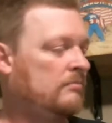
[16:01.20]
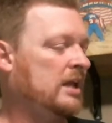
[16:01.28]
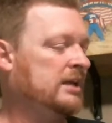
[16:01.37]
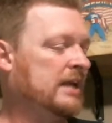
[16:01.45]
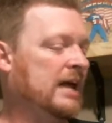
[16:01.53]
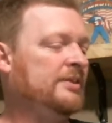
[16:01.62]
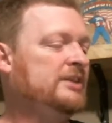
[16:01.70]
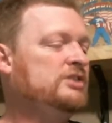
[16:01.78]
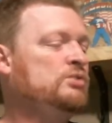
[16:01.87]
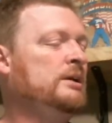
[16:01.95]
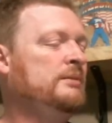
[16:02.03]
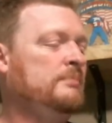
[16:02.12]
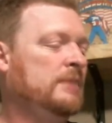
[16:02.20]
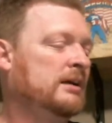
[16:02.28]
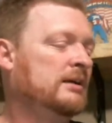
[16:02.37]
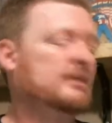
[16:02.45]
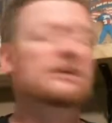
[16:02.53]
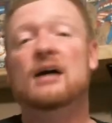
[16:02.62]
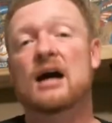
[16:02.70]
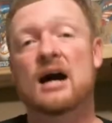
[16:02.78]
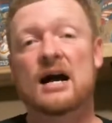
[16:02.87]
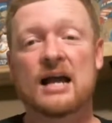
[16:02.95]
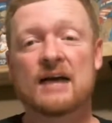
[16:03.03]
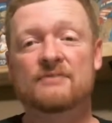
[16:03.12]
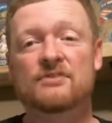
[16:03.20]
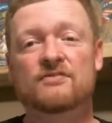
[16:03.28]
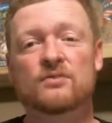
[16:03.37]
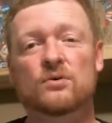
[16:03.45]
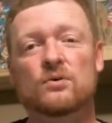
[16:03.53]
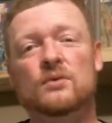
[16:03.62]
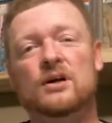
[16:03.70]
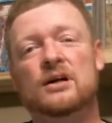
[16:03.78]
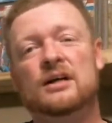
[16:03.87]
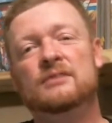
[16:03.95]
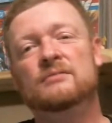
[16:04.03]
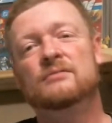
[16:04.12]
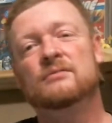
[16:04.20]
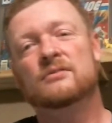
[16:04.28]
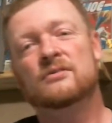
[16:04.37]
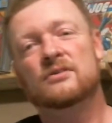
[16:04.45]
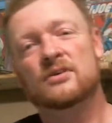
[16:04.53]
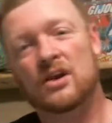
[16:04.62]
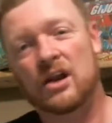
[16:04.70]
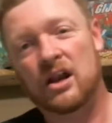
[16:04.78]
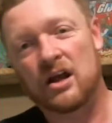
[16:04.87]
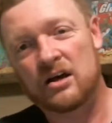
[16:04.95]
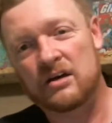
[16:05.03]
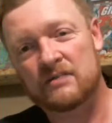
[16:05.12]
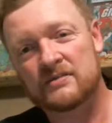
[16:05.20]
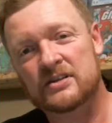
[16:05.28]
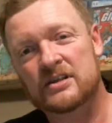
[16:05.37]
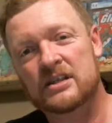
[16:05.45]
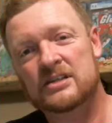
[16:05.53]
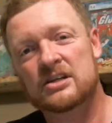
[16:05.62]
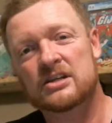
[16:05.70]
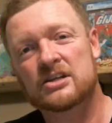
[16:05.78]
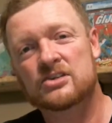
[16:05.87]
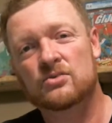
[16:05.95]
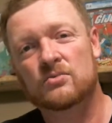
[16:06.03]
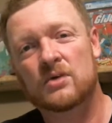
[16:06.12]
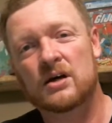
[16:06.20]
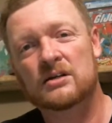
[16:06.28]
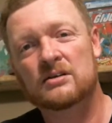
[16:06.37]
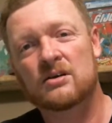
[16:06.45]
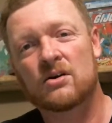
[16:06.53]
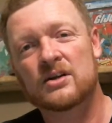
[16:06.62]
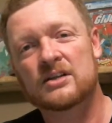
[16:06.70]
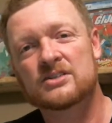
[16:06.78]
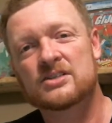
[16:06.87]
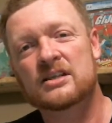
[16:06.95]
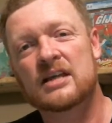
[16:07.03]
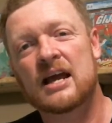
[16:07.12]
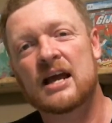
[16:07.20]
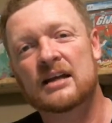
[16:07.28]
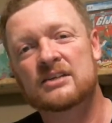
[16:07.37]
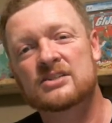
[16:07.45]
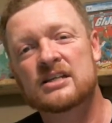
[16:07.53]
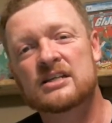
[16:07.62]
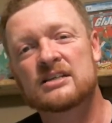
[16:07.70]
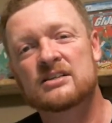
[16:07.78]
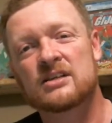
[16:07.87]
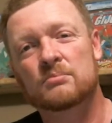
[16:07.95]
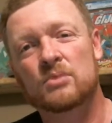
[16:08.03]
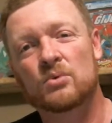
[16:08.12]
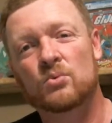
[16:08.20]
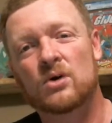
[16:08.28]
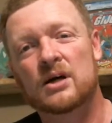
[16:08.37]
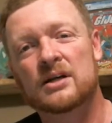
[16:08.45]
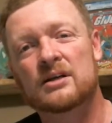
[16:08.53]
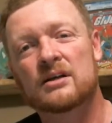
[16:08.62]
Now this one, I have the full run. Loved this initial run, Guardians of the Galaxy #1.